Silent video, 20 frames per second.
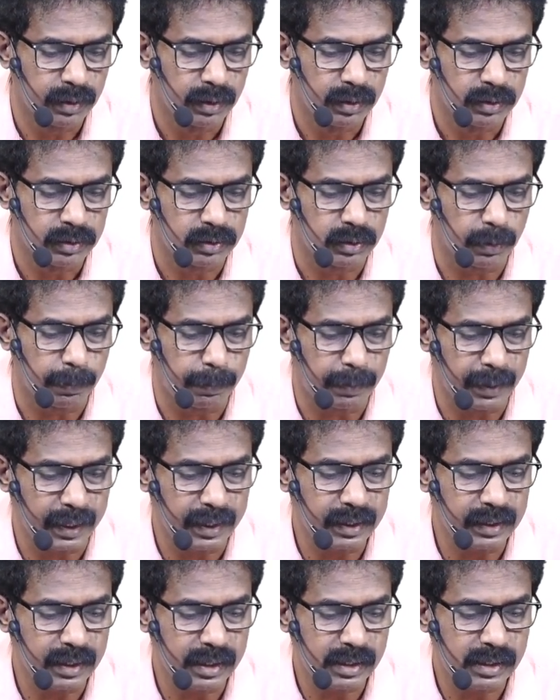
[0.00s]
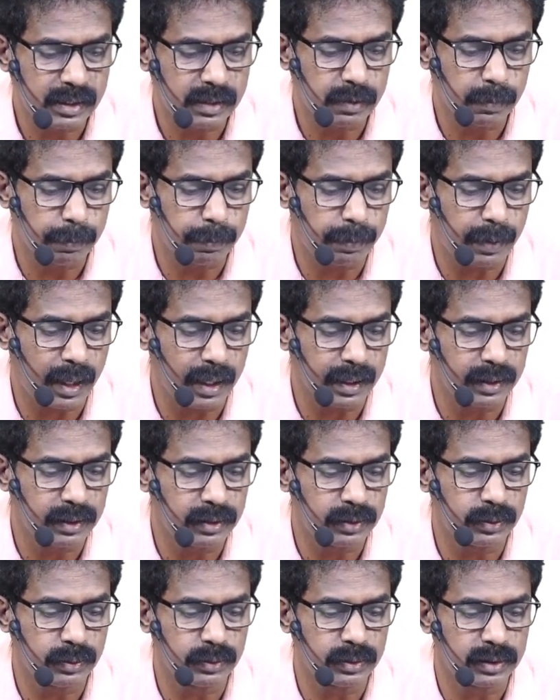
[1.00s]
So bring this
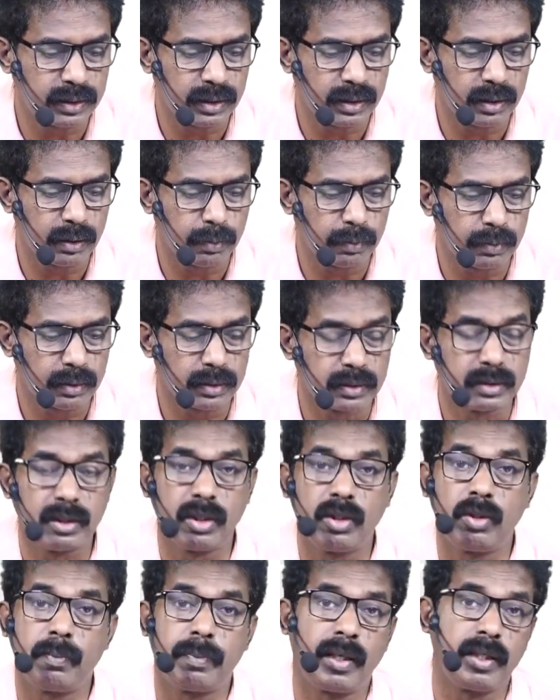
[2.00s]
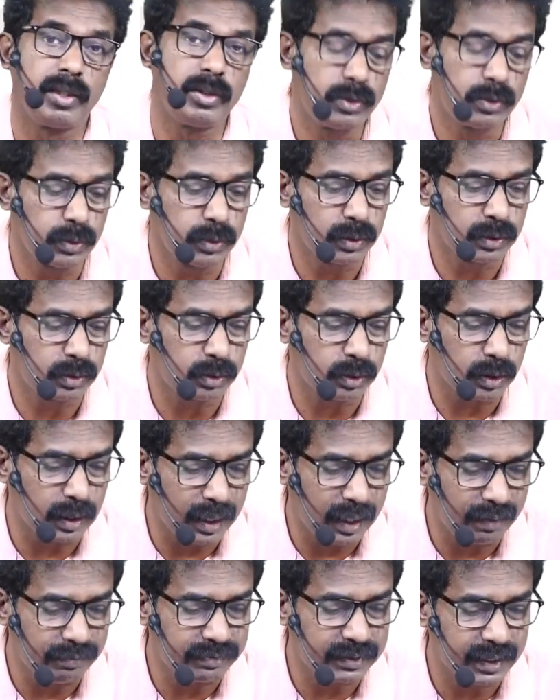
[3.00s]
0.2 to the
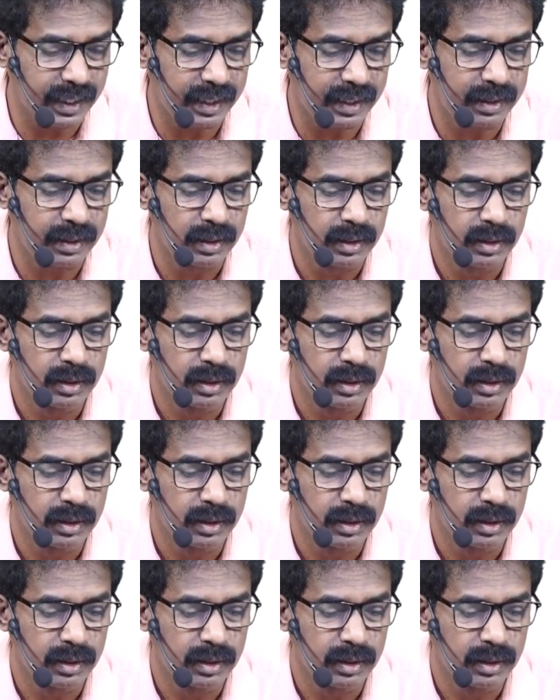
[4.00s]
left side.